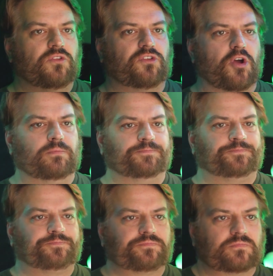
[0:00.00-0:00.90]
So
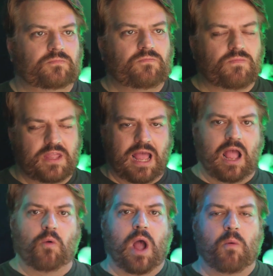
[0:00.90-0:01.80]

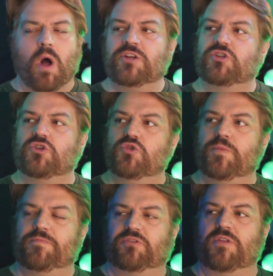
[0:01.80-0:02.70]
yeah, I want
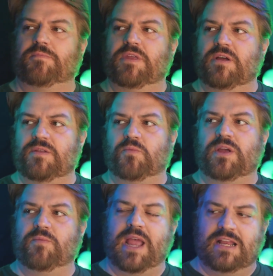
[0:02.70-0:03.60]
to, so
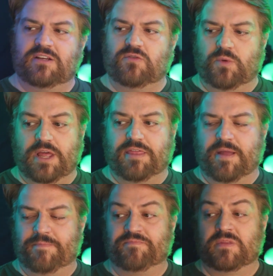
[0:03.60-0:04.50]
we ended with
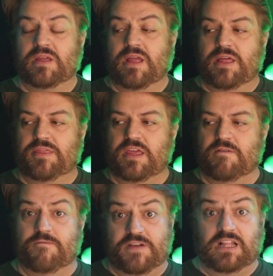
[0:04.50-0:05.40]

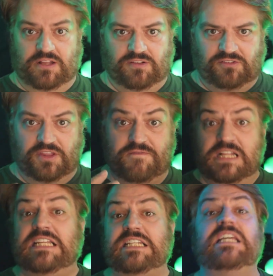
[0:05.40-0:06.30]
the villains, the
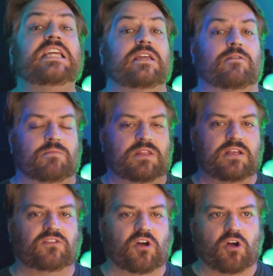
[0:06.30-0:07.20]
villain team, and
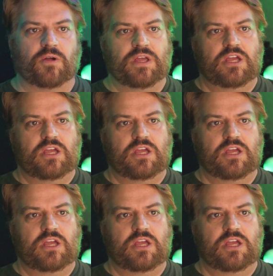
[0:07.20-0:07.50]
these are